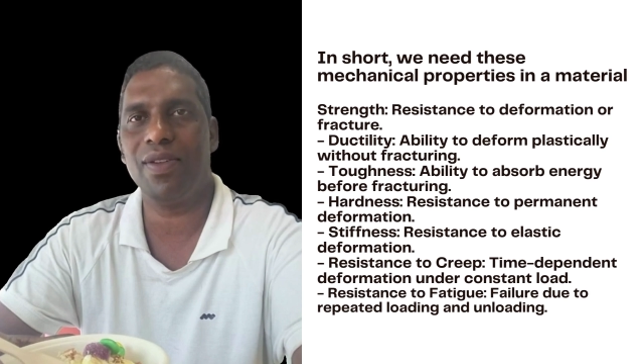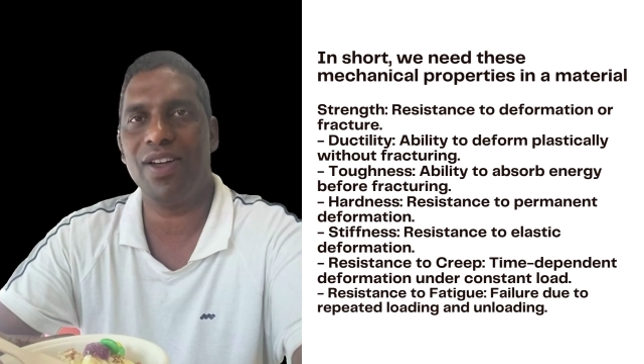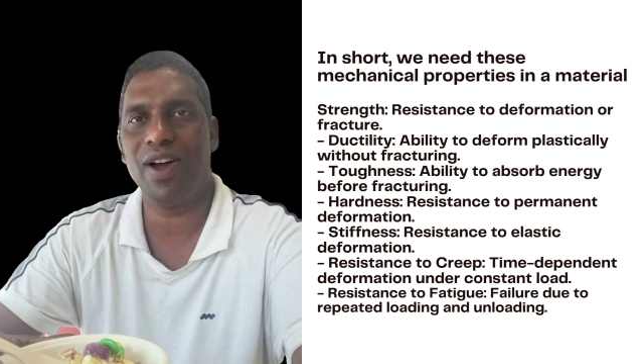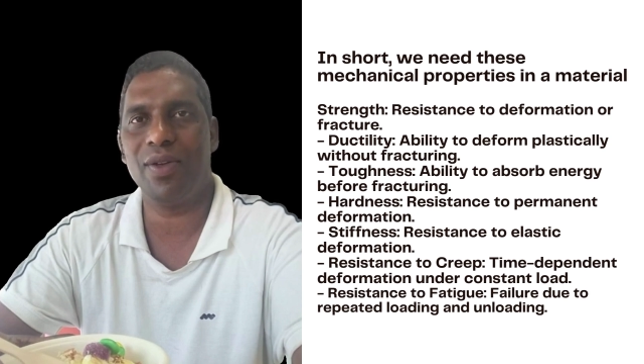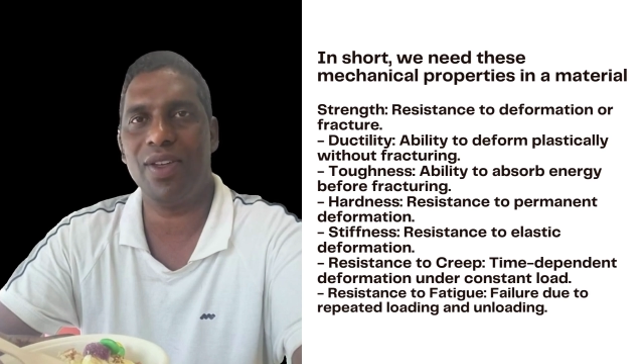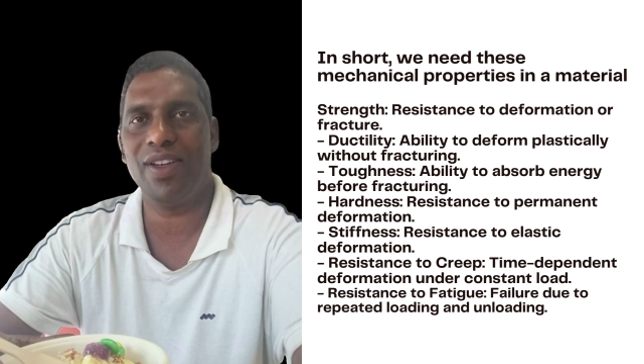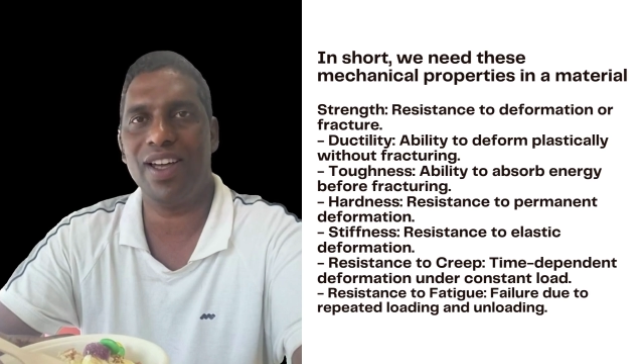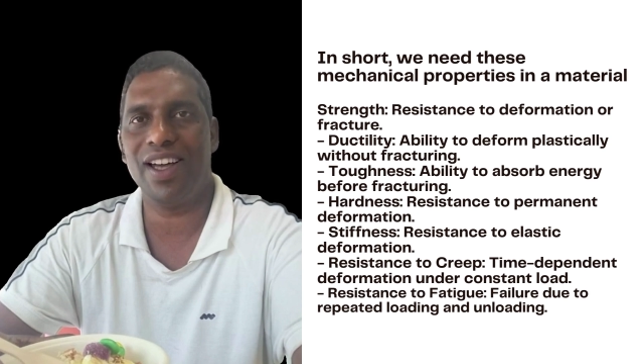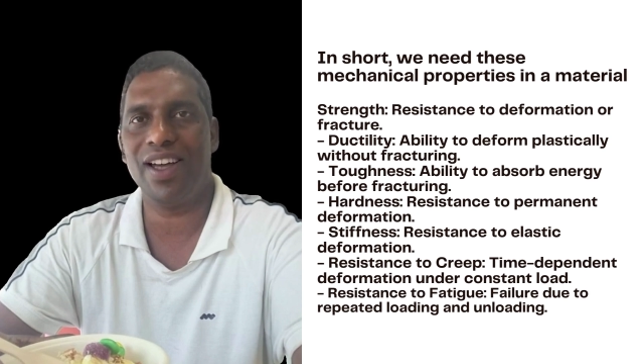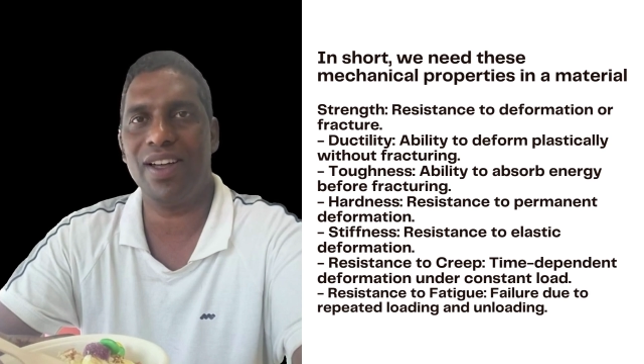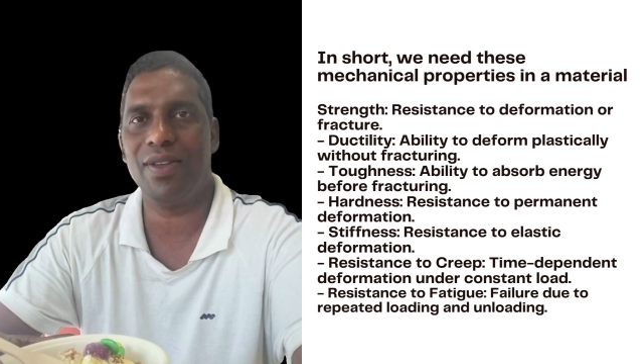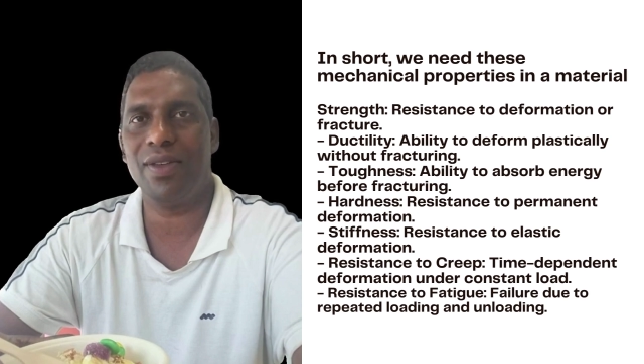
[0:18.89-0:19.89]

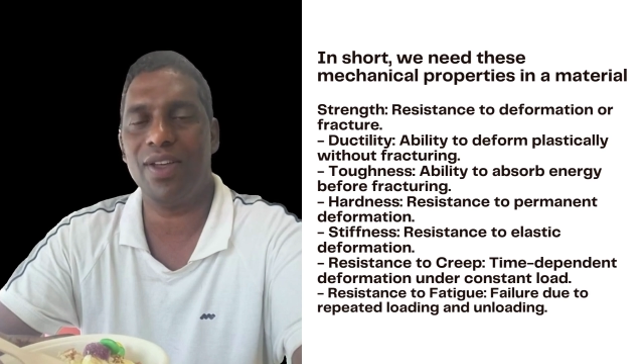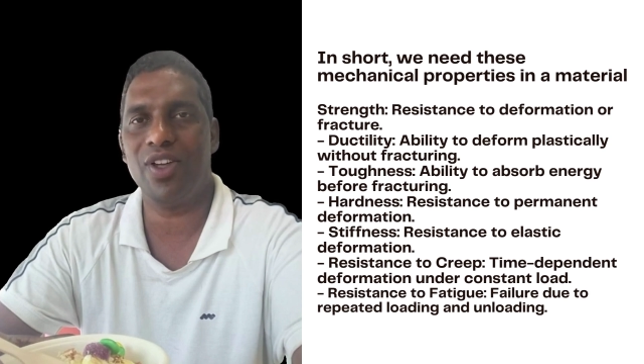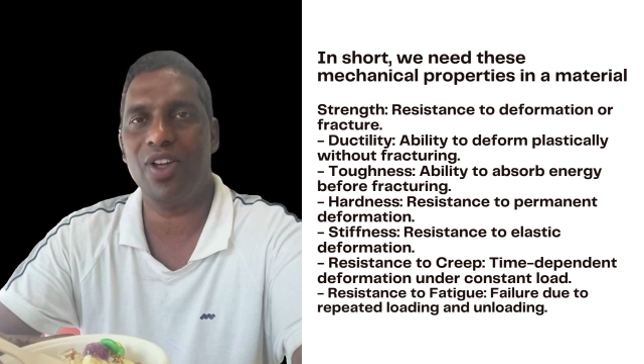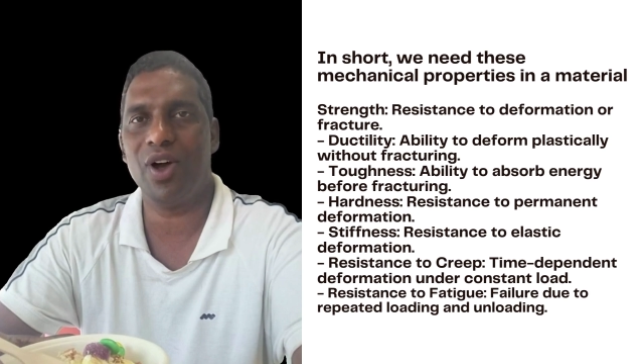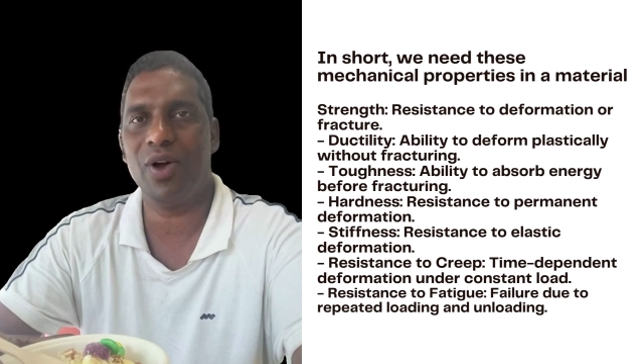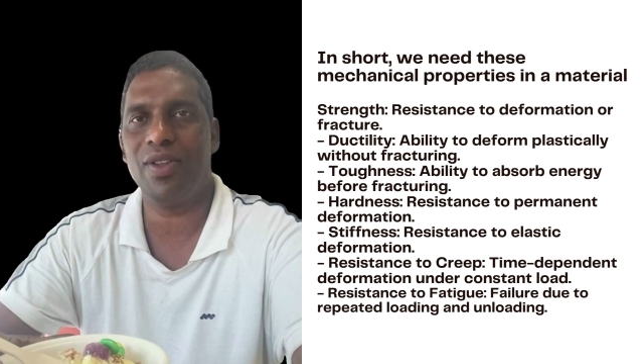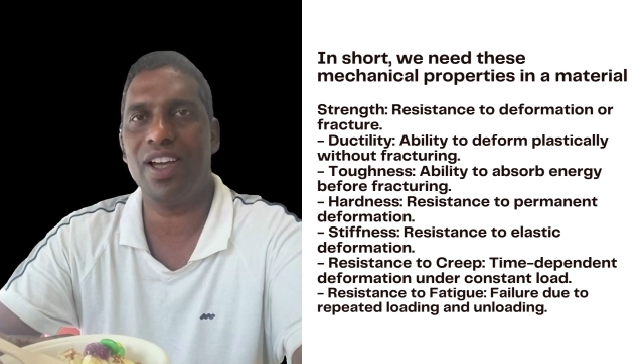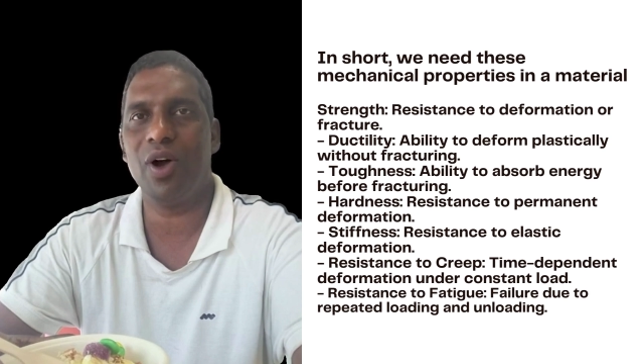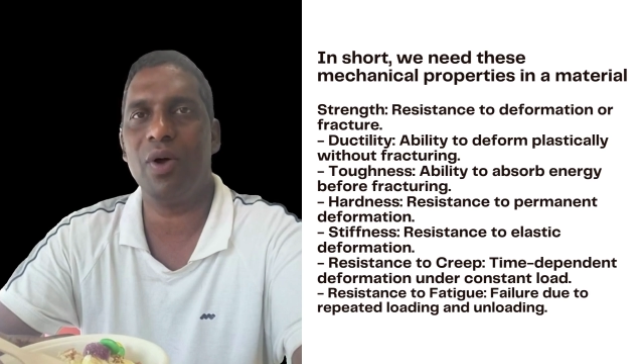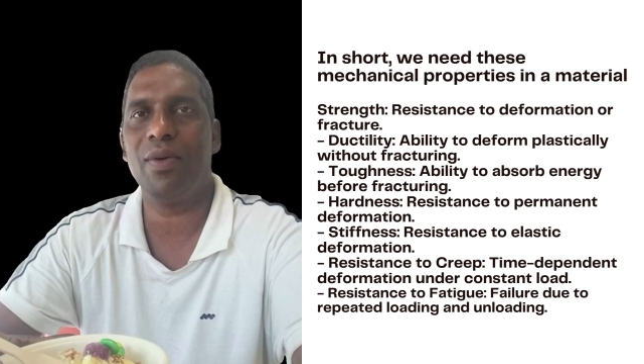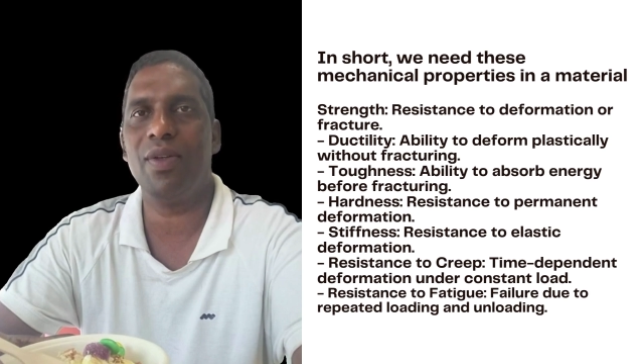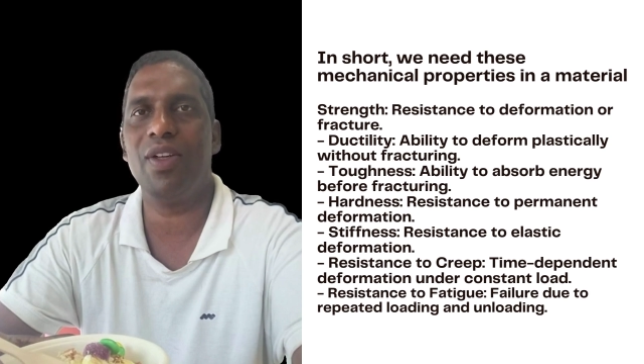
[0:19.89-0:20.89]
Ductility, this shows
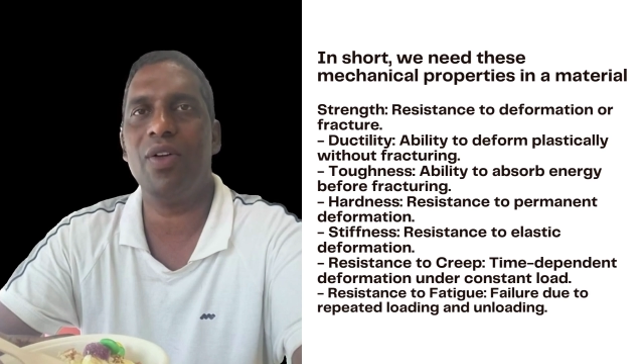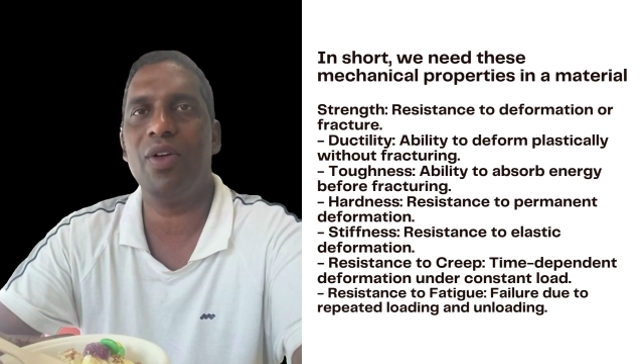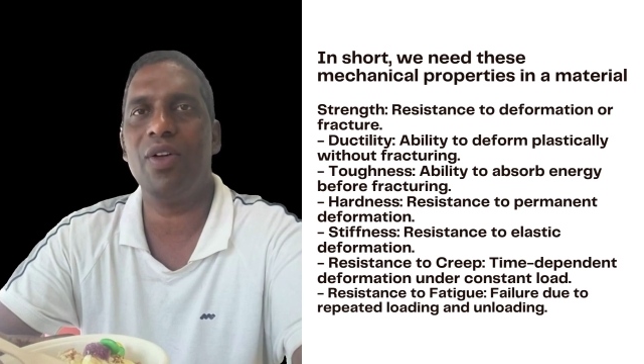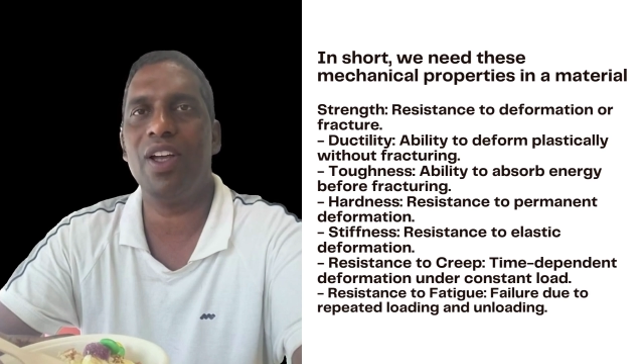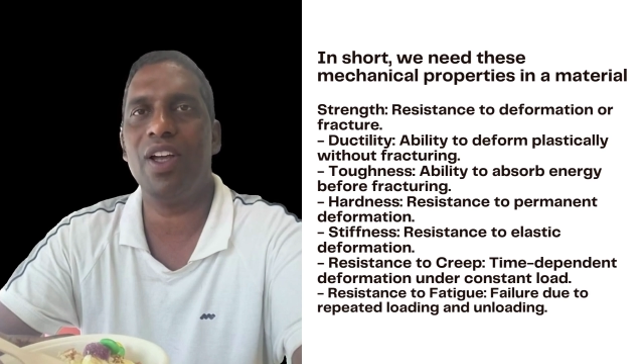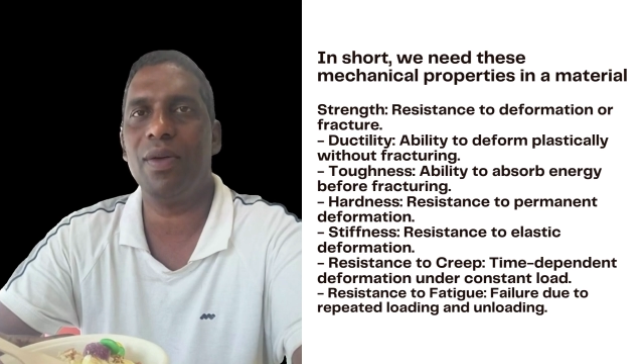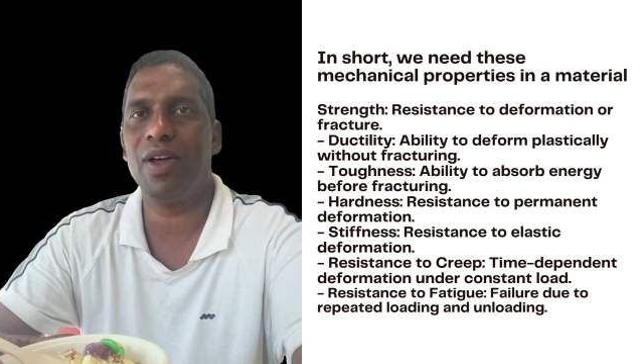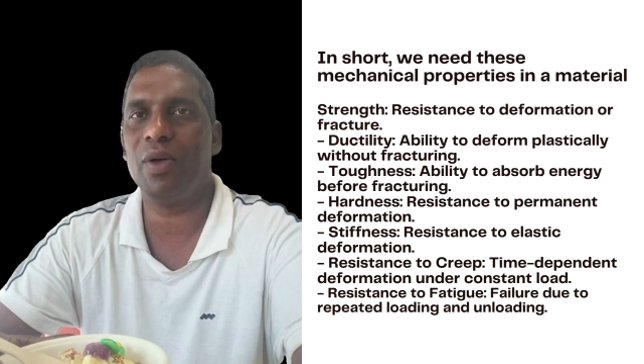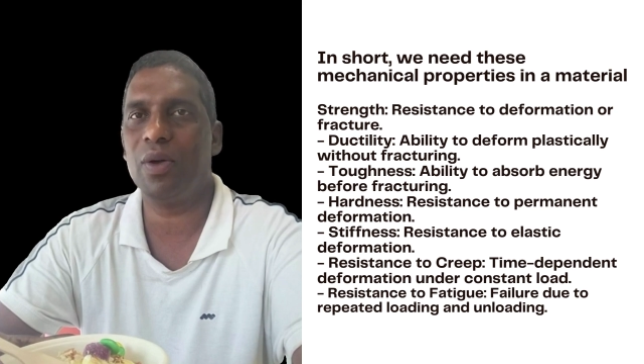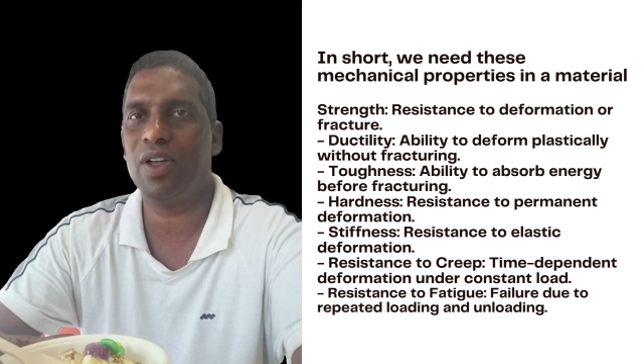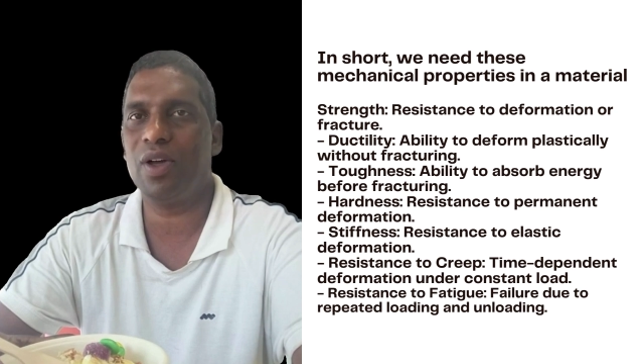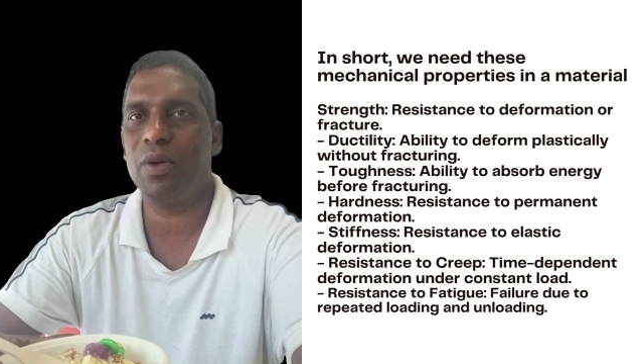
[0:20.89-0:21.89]
how a material can
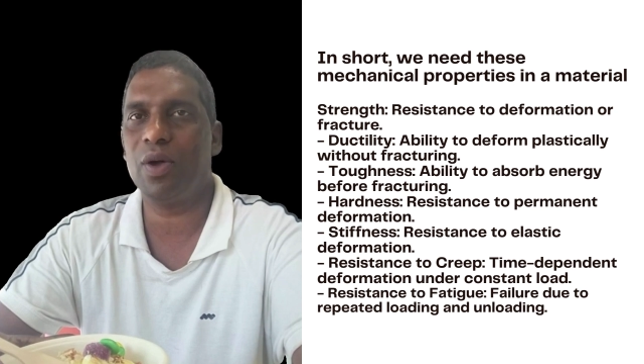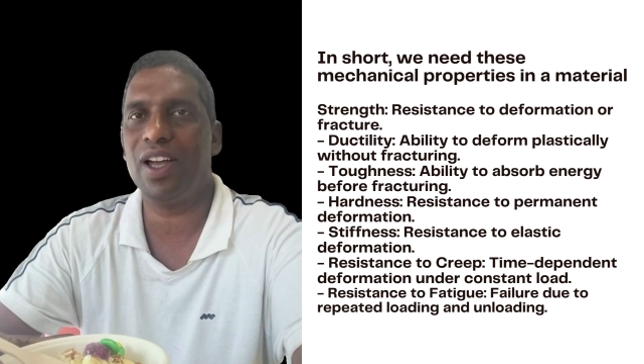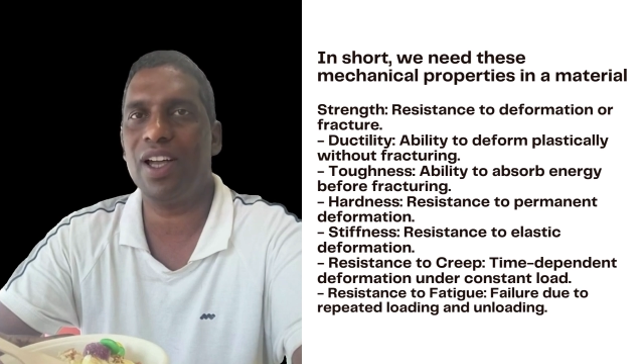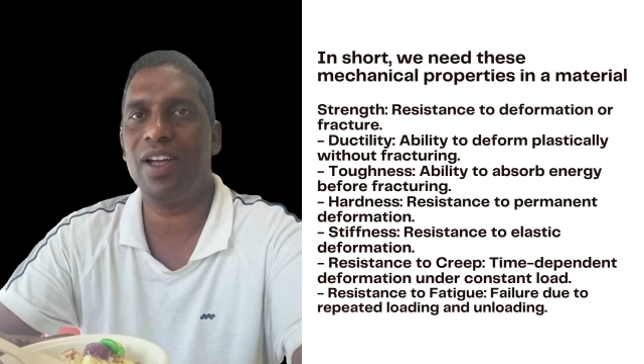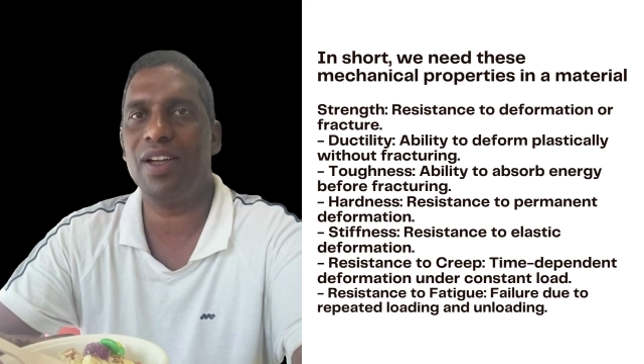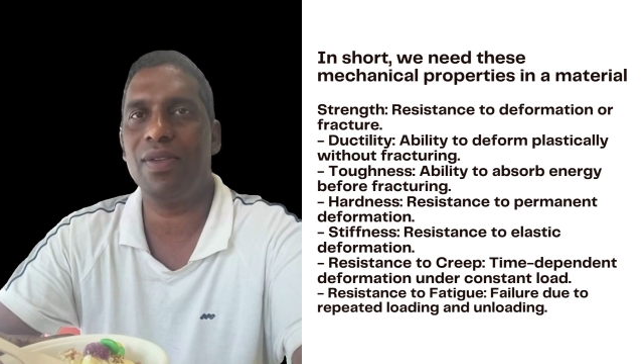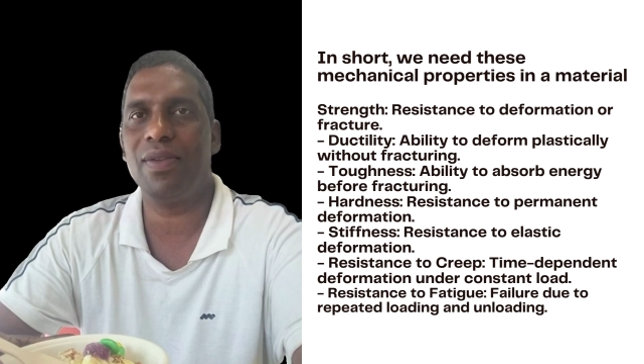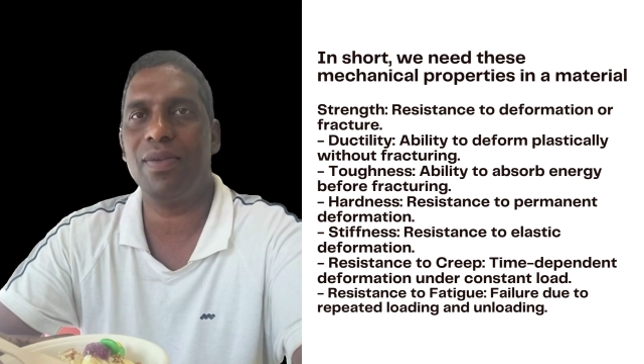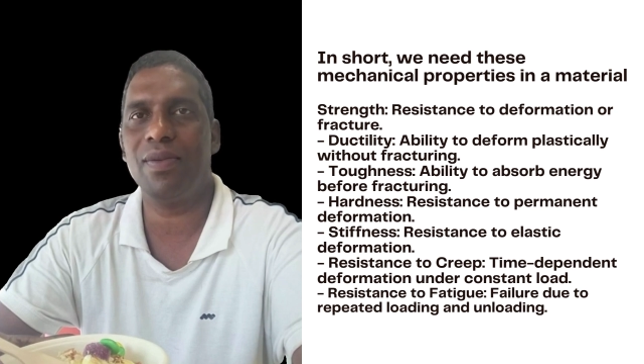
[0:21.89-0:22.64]
bend without breaking.